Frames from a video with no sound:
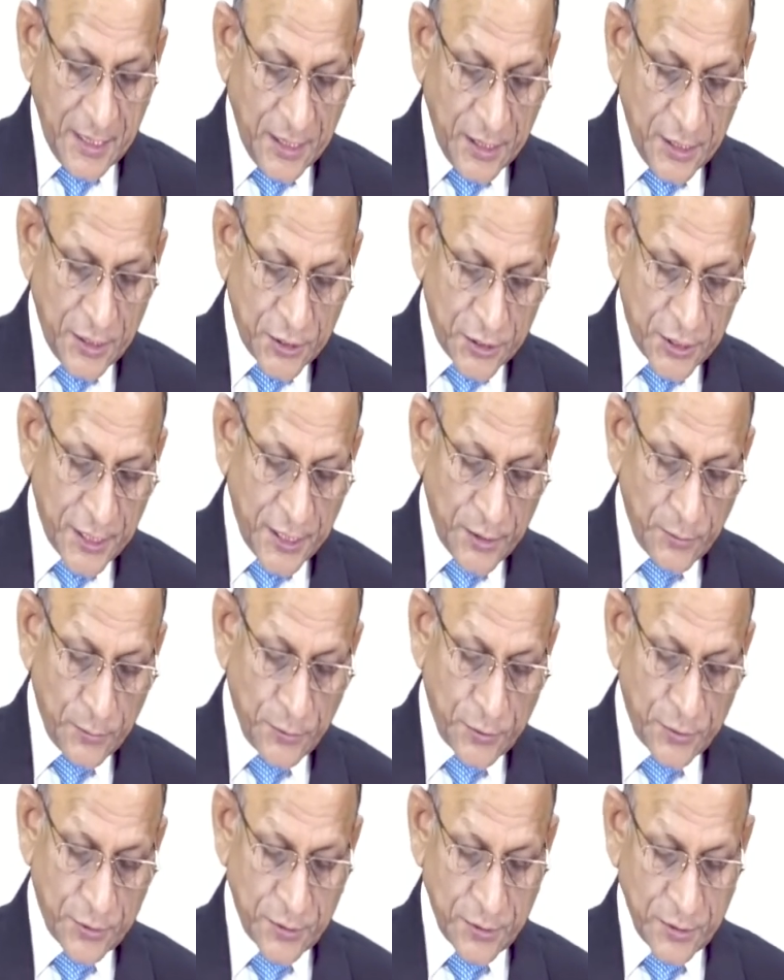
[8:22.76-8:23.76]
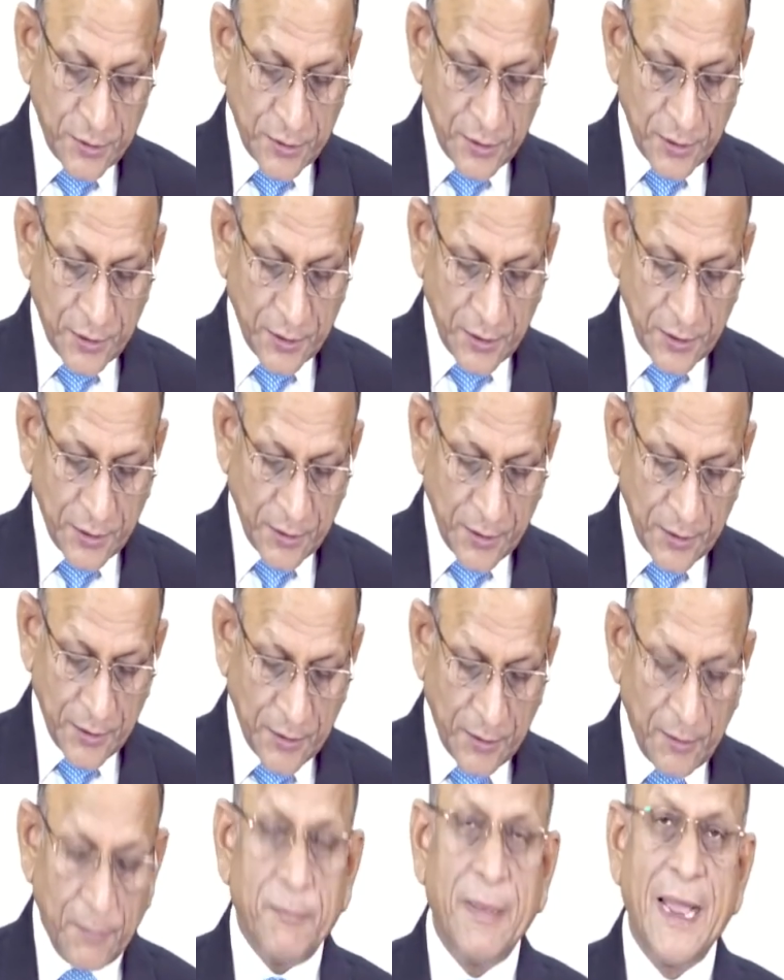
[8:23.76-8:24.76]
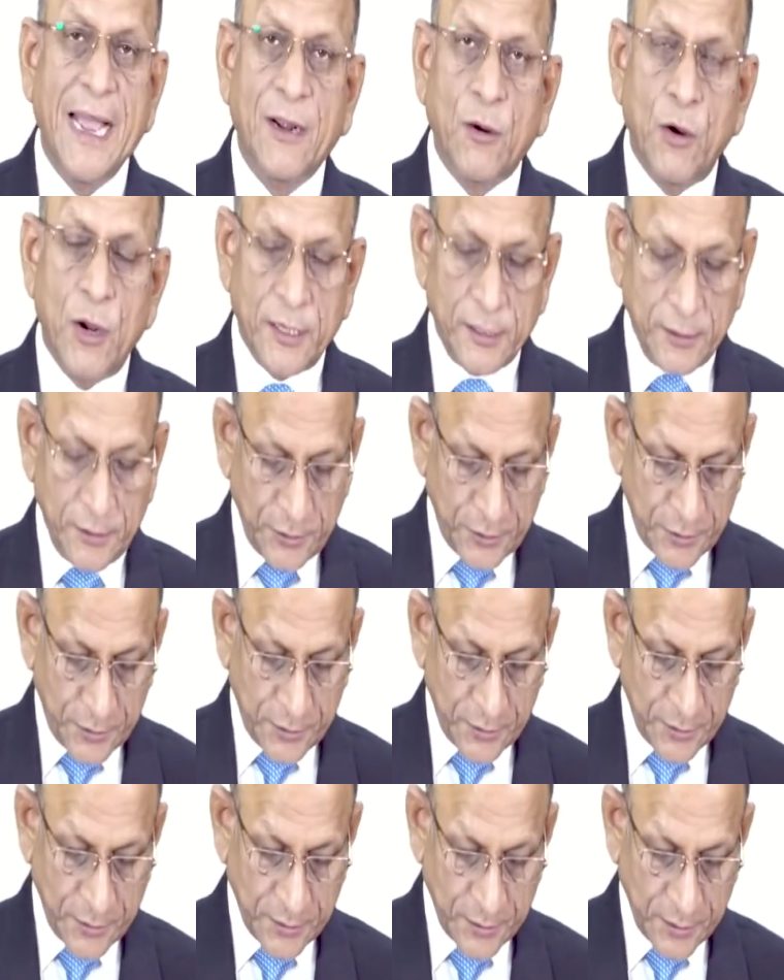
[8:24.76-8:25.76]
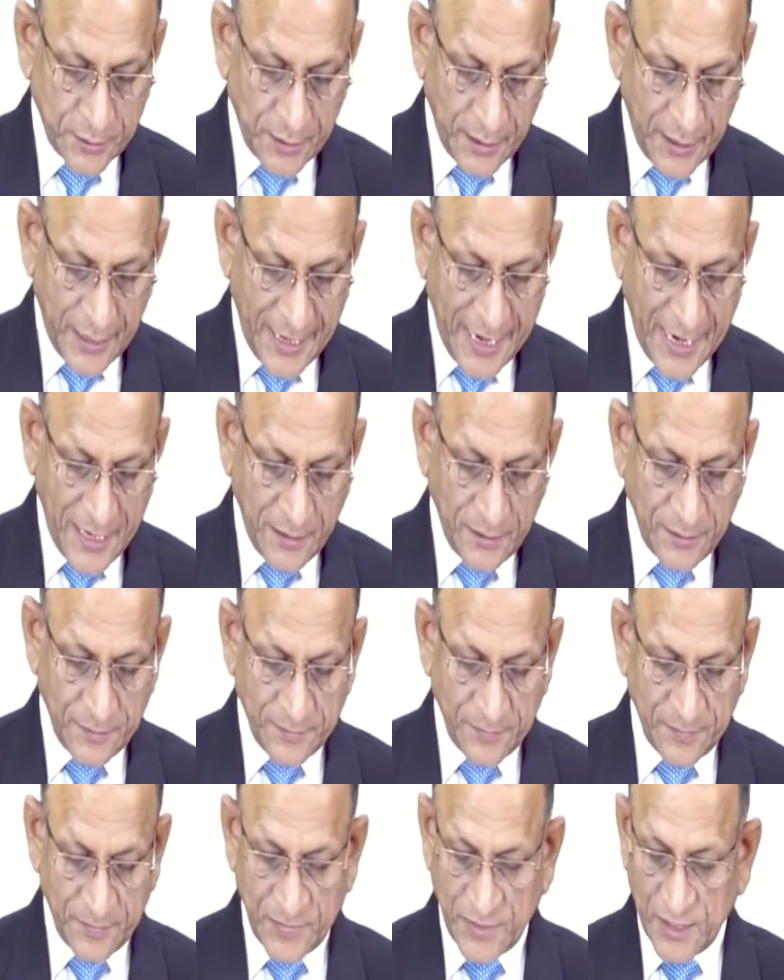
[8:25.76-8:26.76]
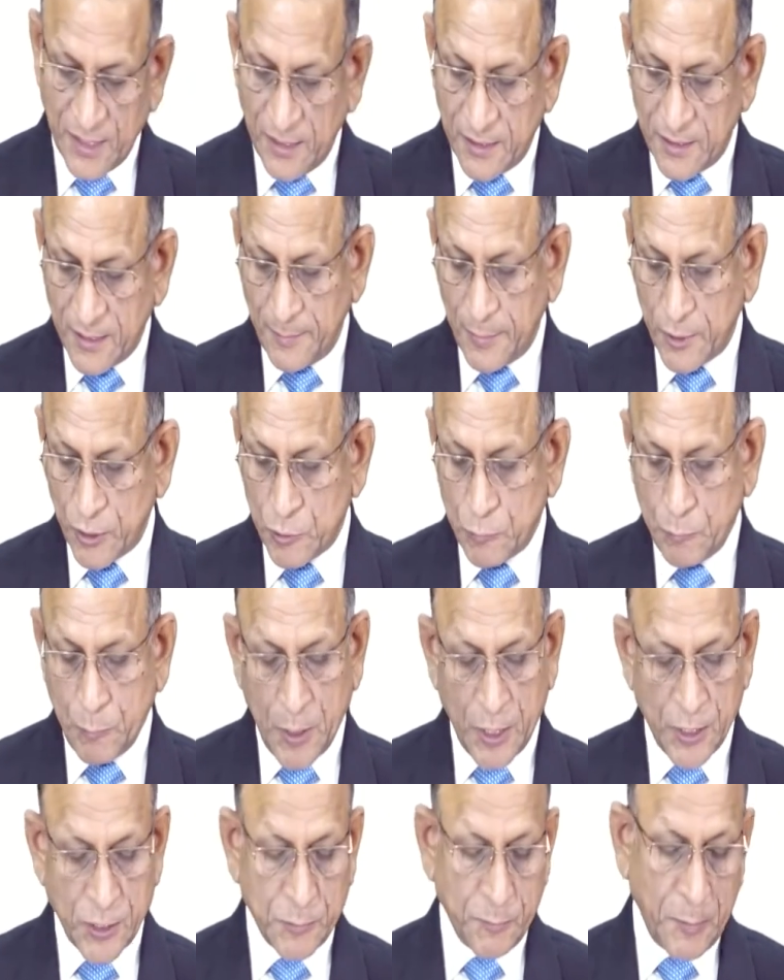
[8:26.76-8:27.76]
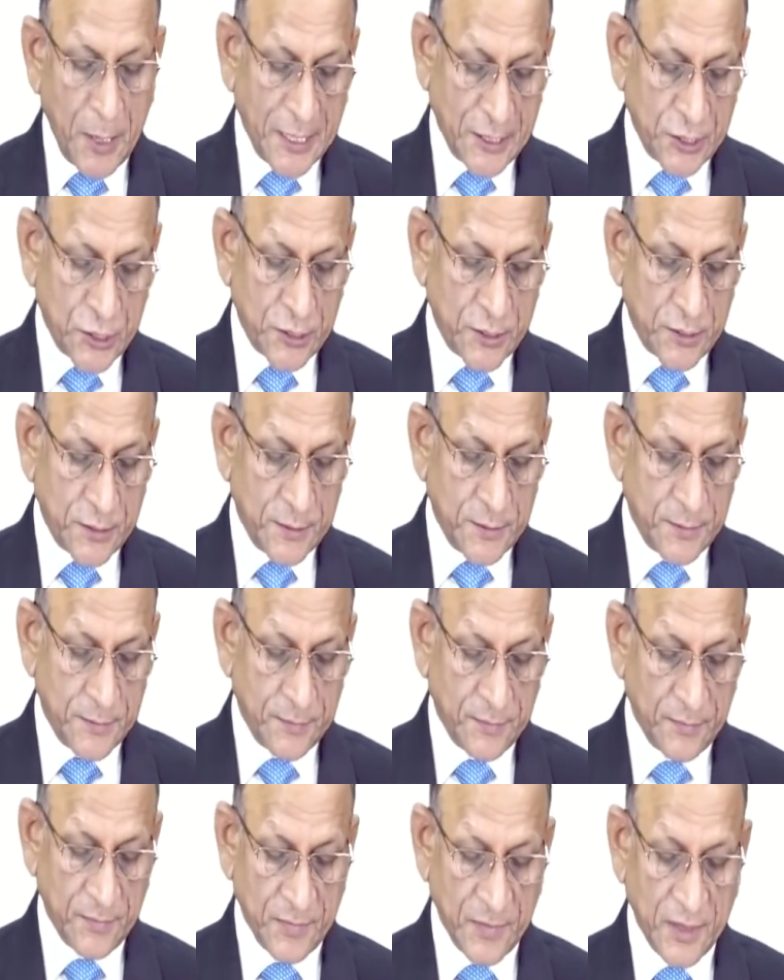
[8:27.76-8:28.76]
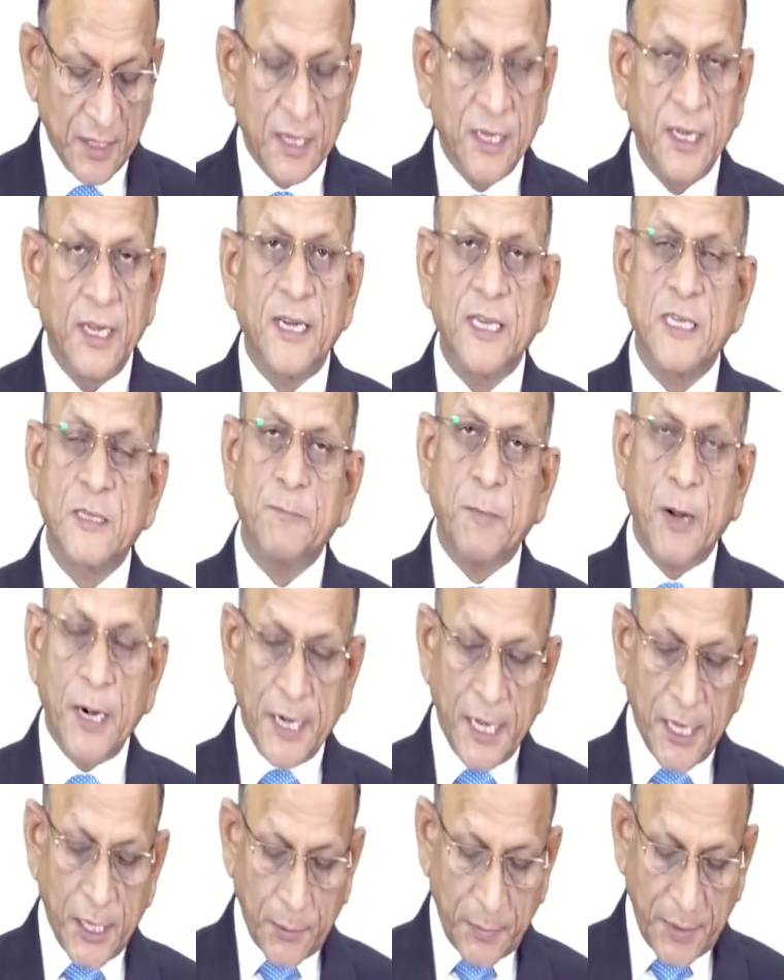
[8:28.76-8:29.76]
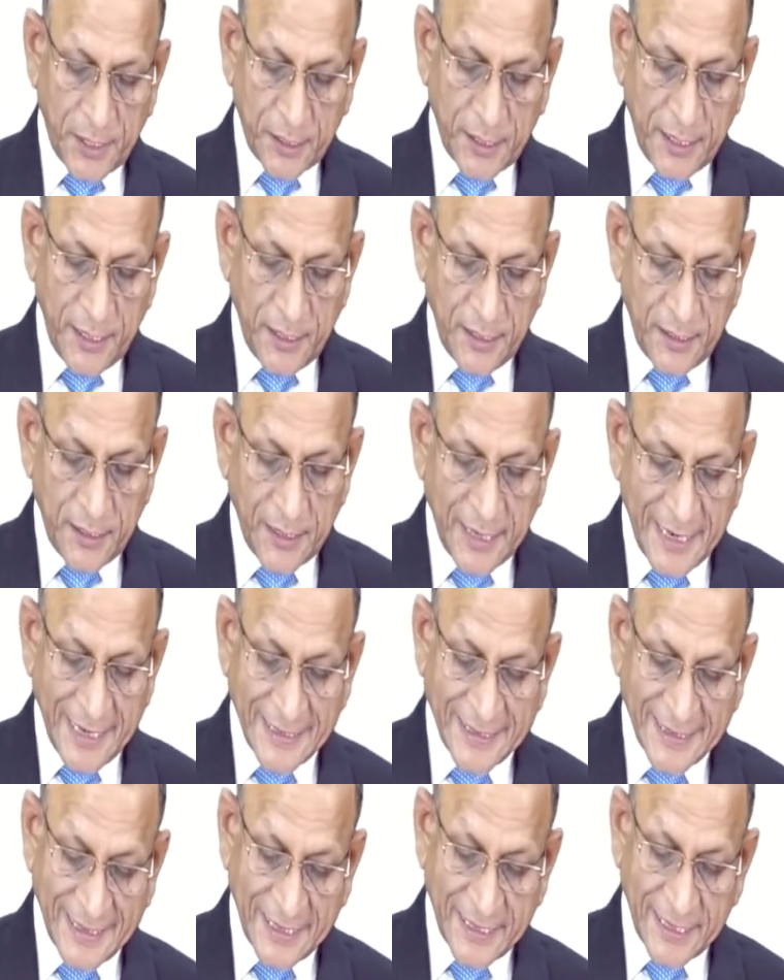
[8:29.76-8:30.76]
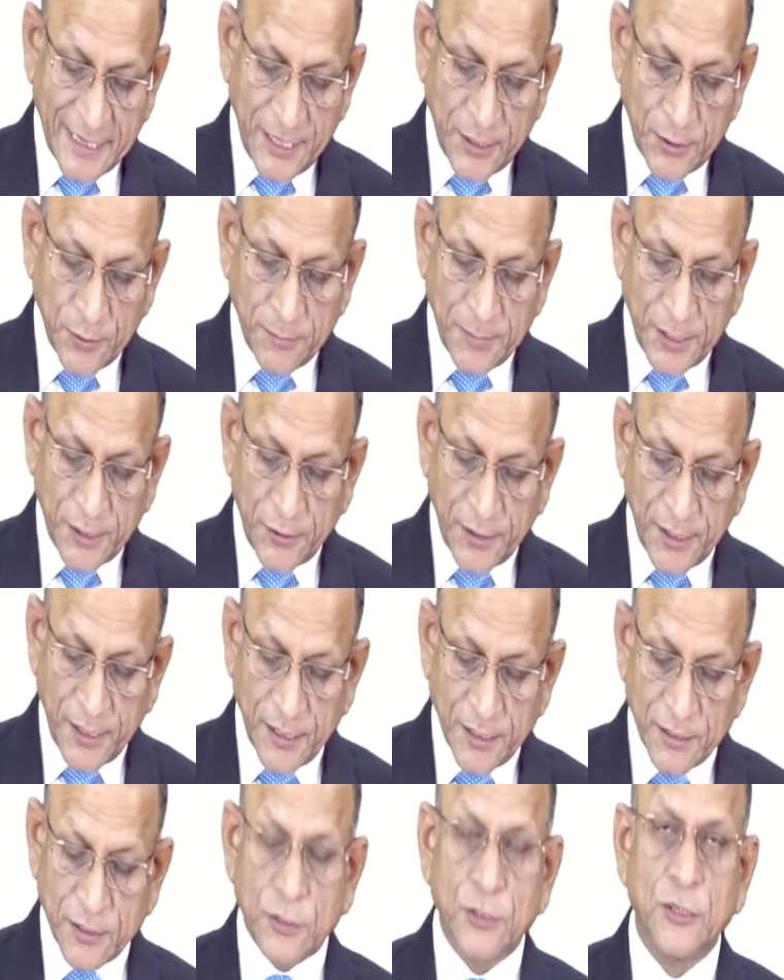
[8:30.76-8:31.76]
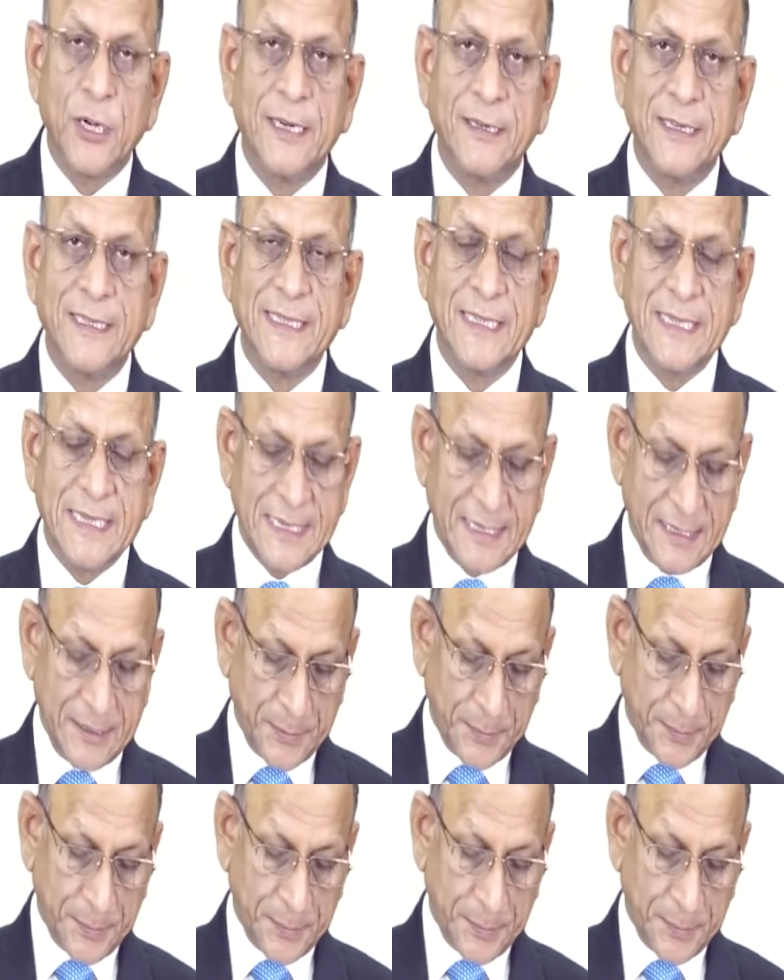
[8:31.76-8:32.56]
schedules, back orders and trouble spots. Responding quickly and correctly to materials shortages,